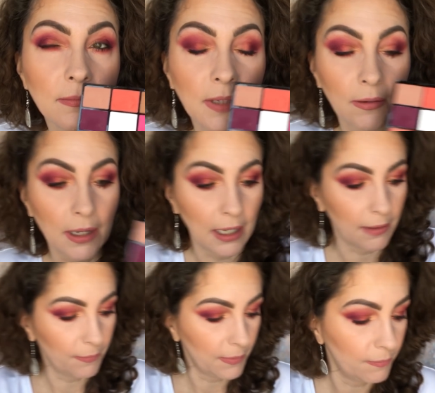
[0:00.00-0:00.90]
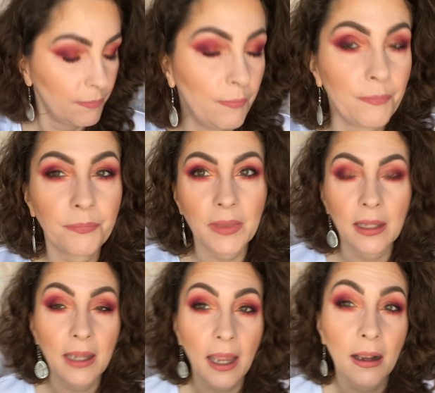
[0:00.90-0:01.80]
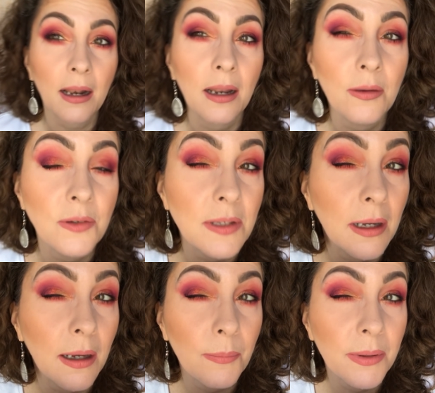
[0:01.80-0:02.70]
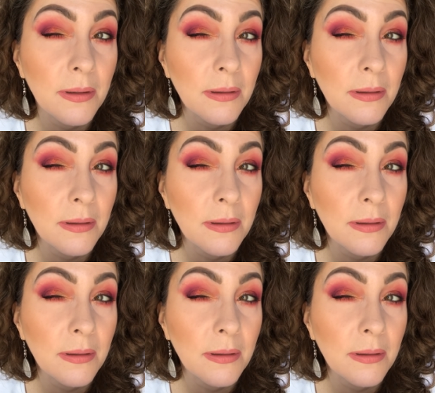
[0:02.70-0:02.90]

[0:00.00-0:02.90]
I'm going to get close up.